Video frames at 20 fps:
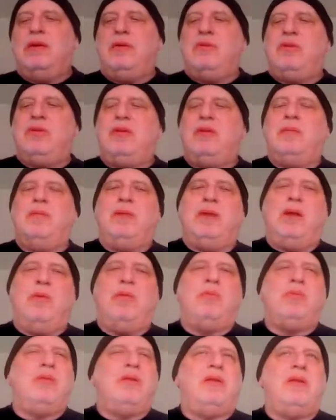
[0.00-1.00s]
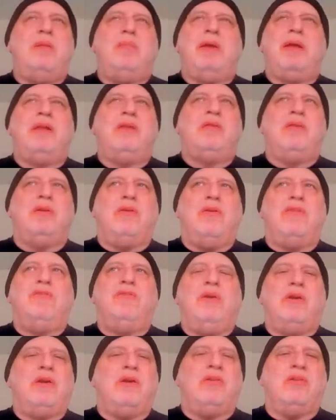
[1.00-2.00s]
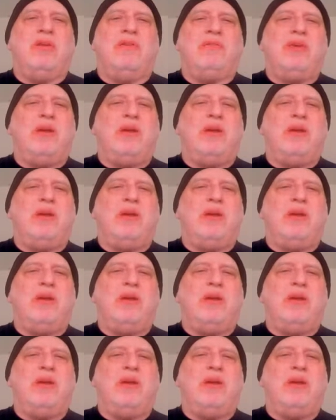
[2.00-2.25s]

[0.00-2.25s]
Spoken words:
I was telling him, I almost tell him, like, listen, go fuck yourself.